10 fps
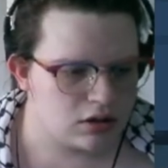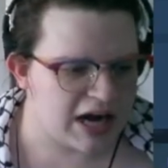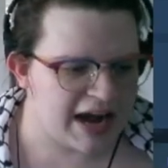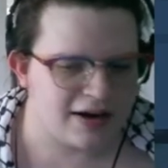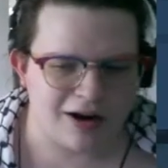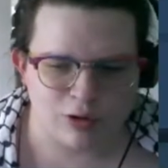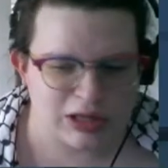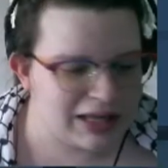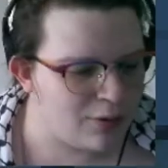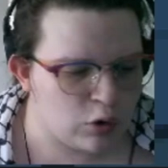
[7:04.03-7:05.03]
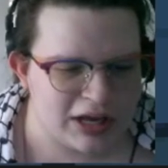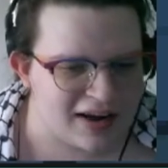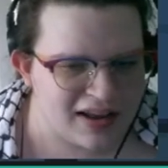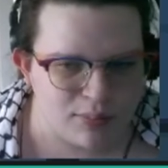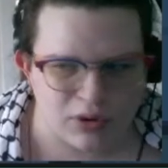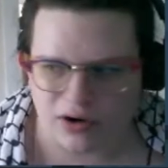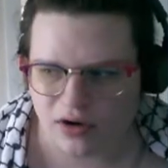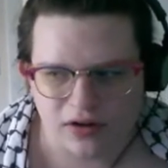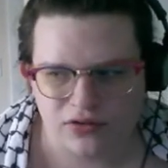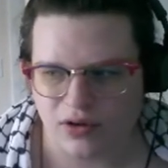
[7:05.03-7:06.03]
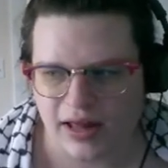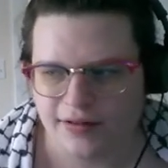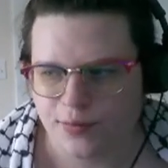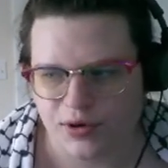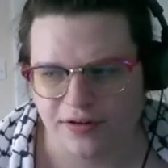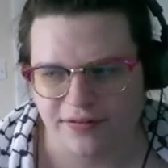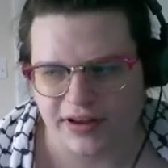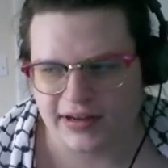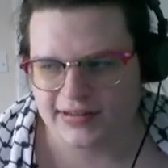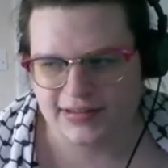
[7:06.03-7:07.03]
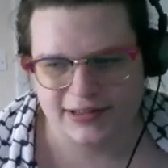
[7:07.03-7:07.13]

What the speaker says: And we got Ember, so that's perfect.